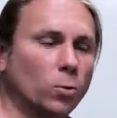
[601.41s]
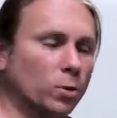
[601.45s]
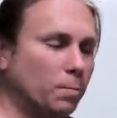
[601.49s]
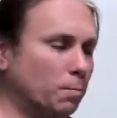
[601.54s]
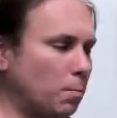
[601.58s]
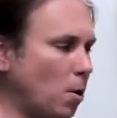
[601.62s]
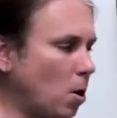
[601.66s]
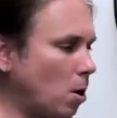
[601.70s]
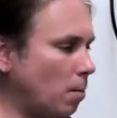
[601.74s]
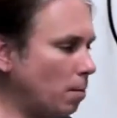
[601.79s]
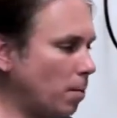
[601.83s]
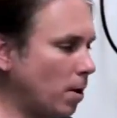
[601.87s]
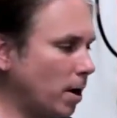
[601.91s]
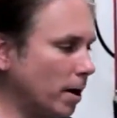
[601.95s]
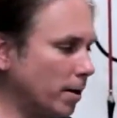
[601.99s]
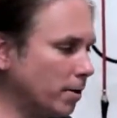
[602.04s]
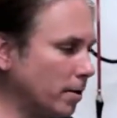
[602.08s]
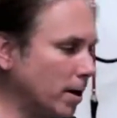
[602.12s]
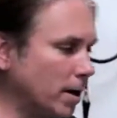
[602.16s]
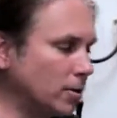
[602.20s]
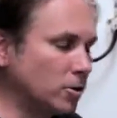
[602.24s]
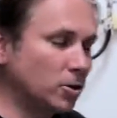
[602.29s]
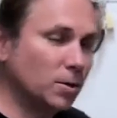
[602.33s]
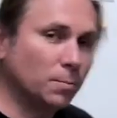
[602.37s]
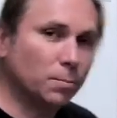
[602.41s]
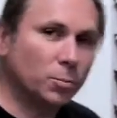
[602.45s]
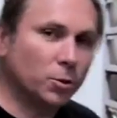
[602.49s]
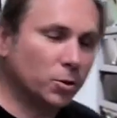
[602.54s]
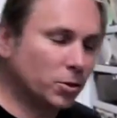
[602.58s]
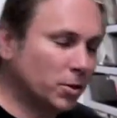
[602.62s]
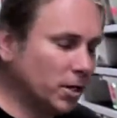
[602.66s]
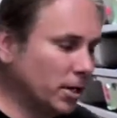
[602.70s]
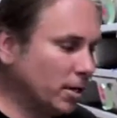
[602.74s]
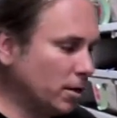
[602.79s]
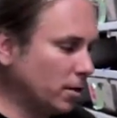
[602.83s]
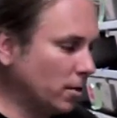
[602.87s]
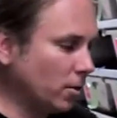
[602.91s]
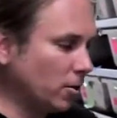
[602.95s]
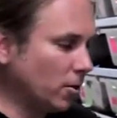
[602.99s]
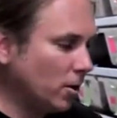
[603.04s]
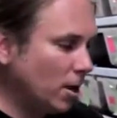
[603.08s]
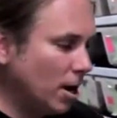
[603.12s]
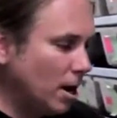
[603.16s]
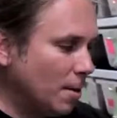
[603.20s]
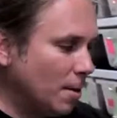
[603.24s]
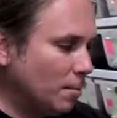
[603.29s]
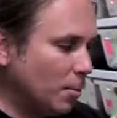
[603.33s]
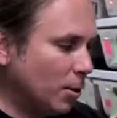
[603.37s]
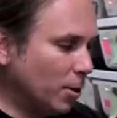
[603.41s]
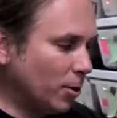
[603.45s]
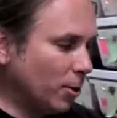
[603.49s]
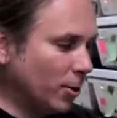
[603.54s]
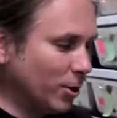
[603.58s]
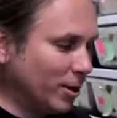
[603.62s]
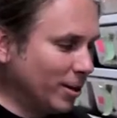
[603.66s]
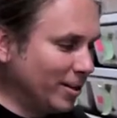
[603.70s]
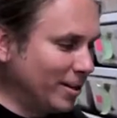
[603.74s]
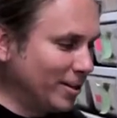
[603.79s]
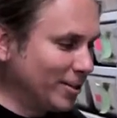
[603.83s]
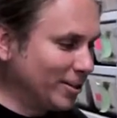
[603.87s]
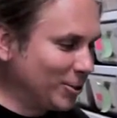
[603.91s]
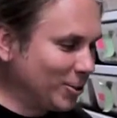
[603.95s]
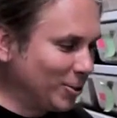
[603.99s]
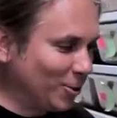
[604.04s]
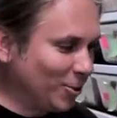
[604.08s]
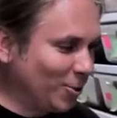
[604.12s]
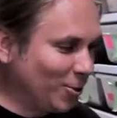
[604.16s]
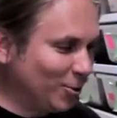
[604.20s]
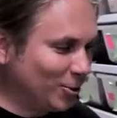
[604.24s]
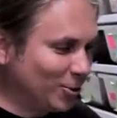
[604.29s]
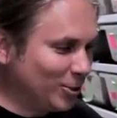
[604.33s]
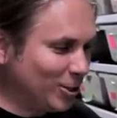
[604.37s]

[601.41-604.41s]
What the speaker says: with ball pythons in particular. But look at this girl.